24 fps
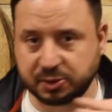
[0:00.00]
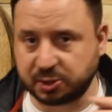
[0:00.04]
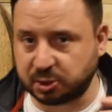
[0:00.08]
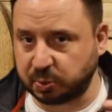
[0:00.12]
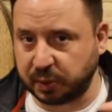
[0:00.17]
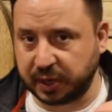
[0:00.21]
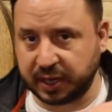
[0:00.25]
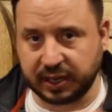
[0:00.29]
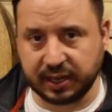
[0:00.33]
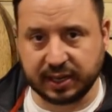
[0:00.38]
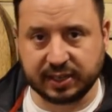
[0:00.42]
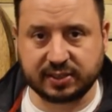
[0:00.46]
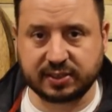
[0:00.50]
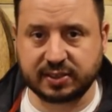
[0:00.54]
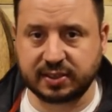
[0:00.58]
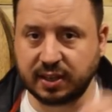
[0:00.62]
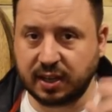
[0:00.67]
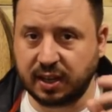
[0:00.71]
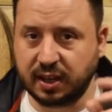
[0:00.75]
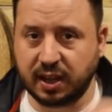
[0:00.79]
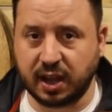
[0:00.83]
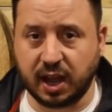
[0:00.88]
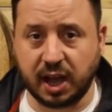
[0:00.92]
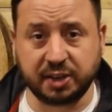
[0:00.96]
sweetness
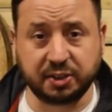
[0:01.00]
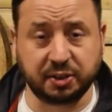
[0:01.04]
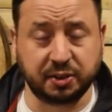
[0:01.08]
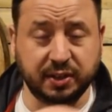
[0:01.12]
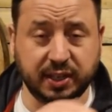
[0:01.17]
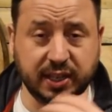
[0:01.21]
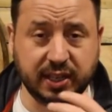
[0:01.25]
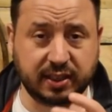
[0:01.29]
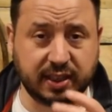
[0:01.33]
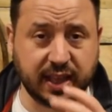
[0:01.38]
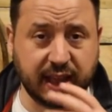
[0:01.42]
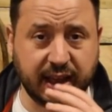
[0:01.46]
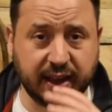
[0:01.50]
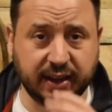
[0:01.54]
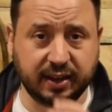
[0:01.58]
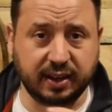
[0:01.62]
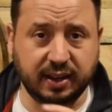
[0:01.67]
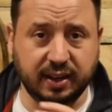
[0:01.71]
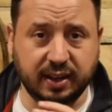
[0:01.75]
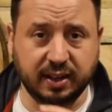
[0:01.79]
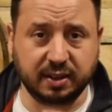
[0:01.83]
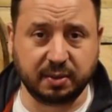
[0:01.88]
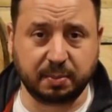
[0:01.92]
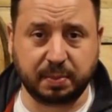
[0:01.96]
underneath that
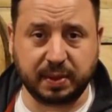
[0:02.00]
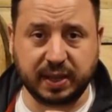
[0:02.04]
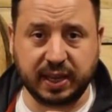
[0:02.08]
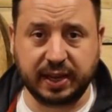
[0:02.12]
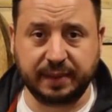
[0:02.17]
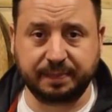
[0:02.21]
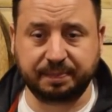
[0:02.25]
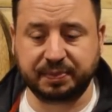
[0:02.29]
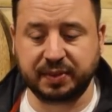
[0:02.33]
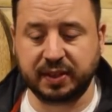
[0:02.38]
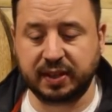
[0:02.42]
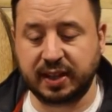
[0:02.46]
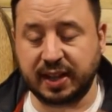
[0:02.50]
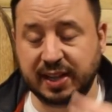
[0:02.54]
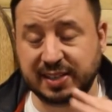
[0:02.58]
the peat.